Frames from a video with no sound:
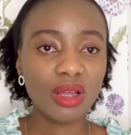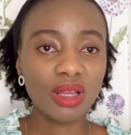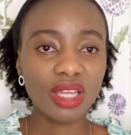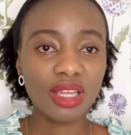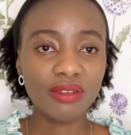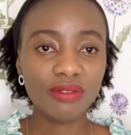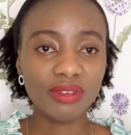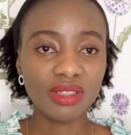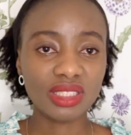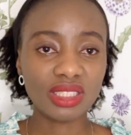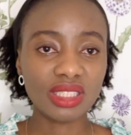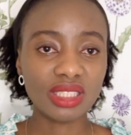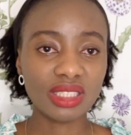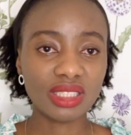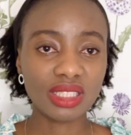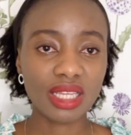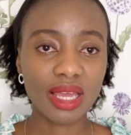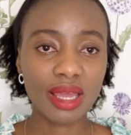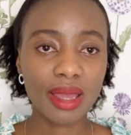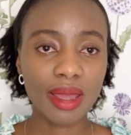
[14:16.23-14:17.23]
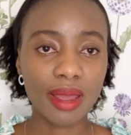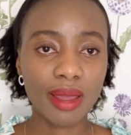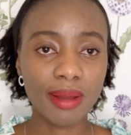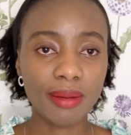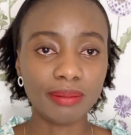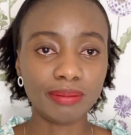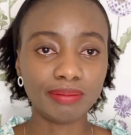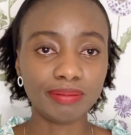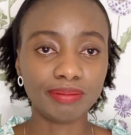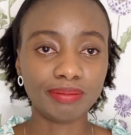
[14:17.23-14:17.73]
If it is
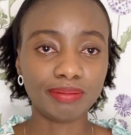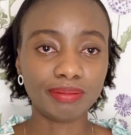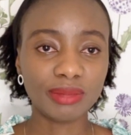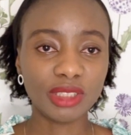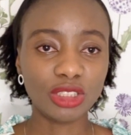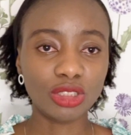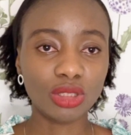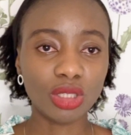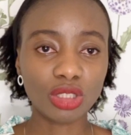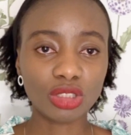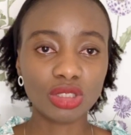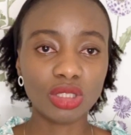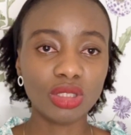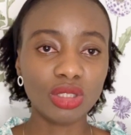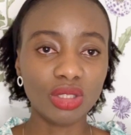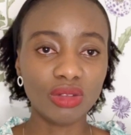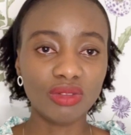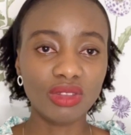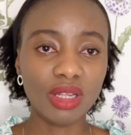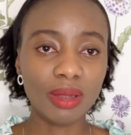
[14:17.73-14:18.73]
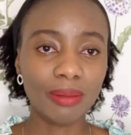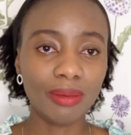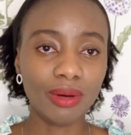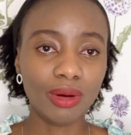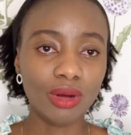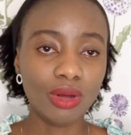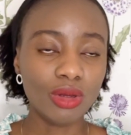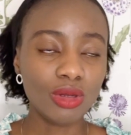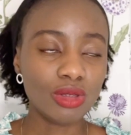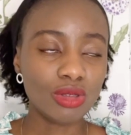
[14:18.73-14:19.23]
induction of labor,
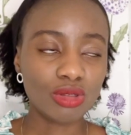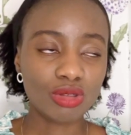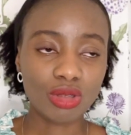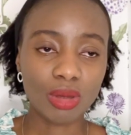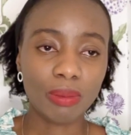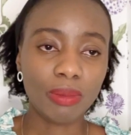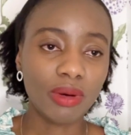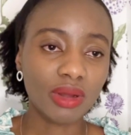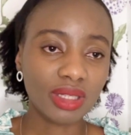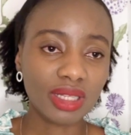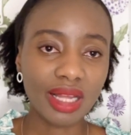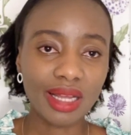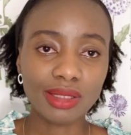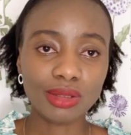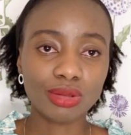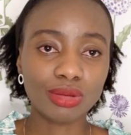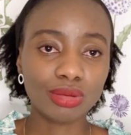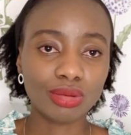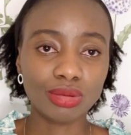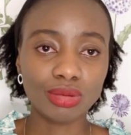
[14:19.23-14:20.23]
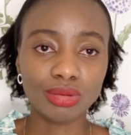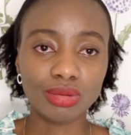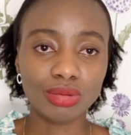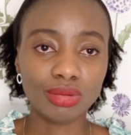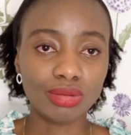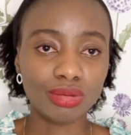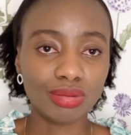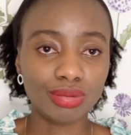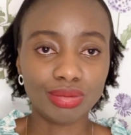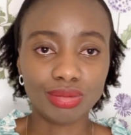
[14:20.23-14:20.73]
support her
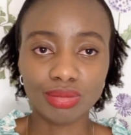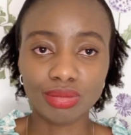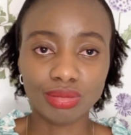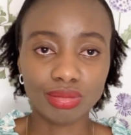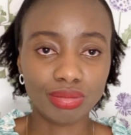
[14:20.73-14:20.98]
to